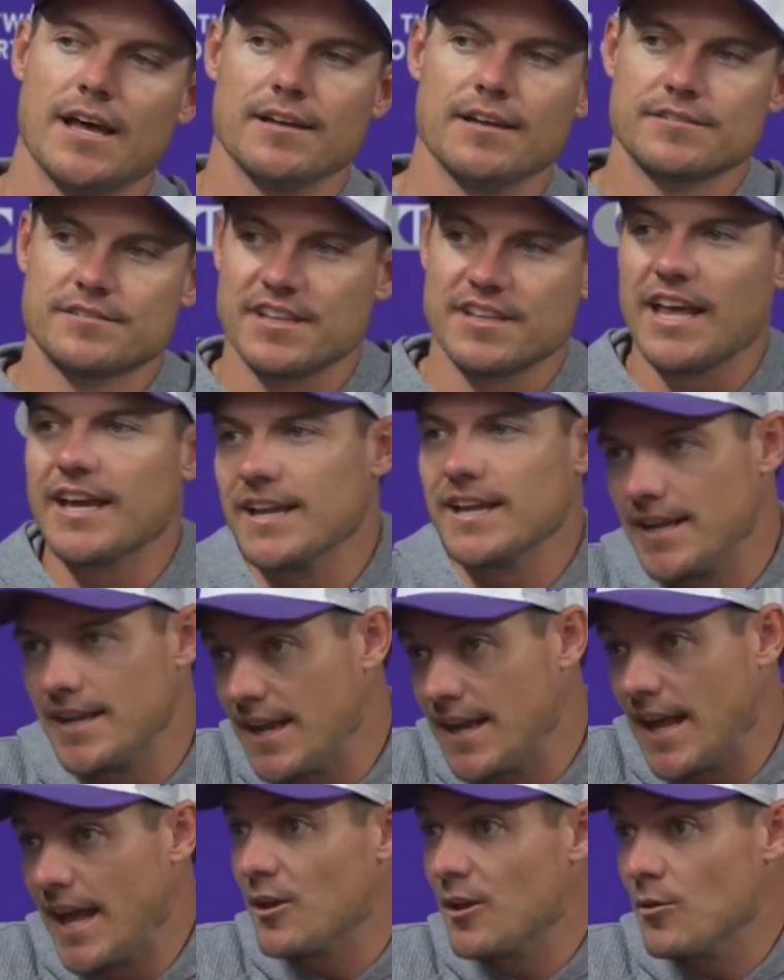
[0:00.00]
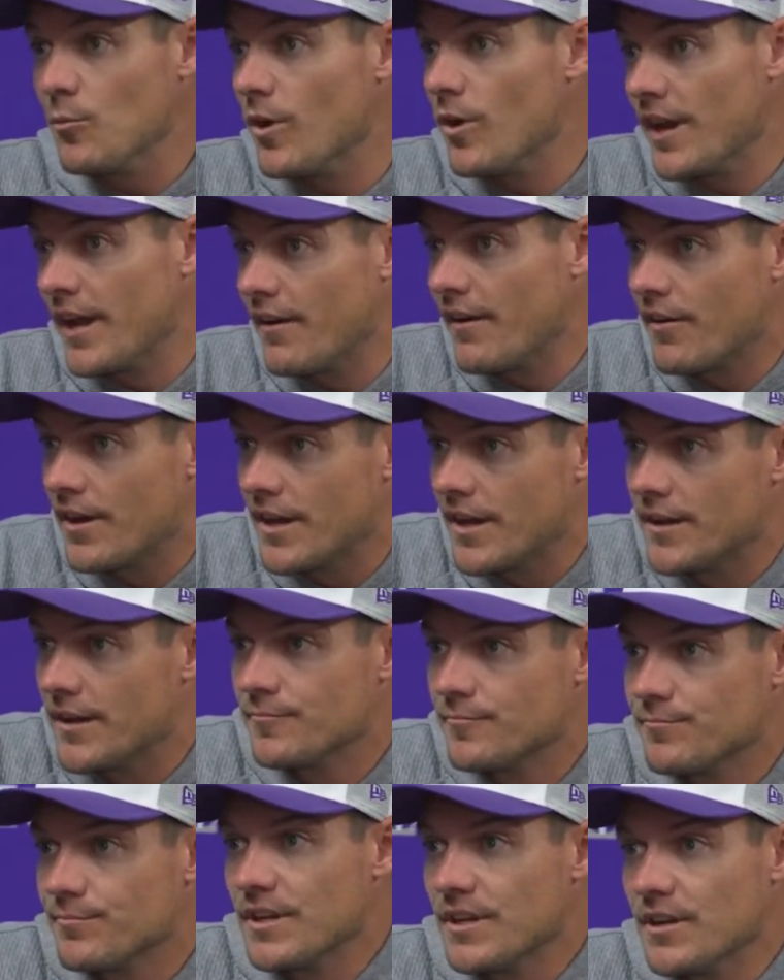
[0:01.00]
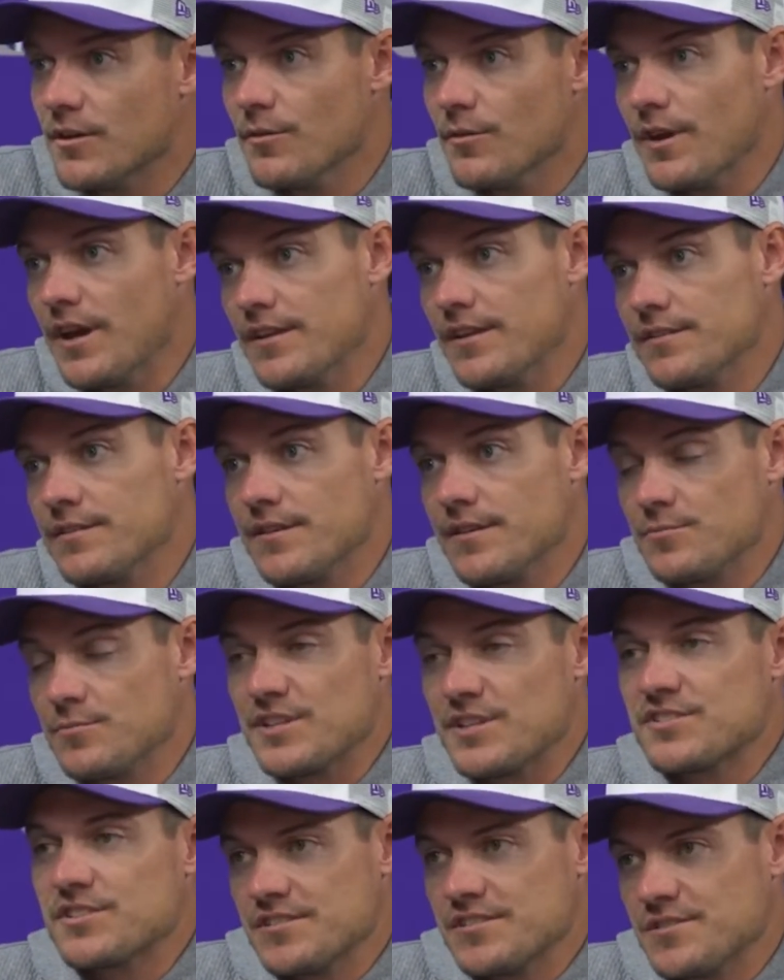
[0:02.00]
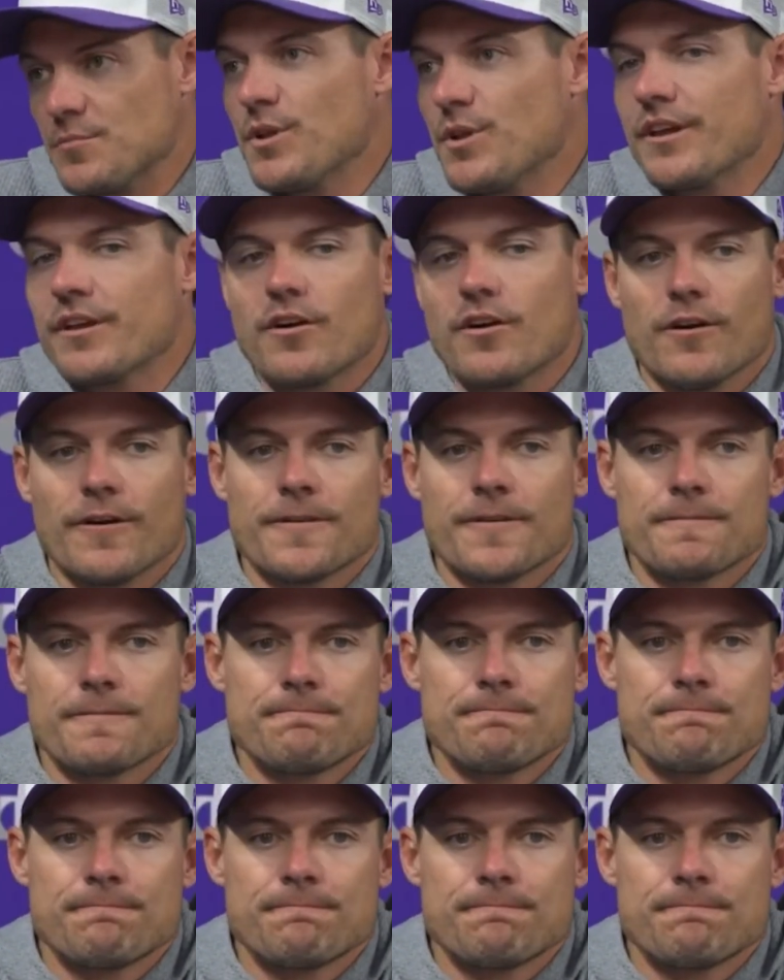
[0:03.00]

slighted in any one area, especially as the play caller.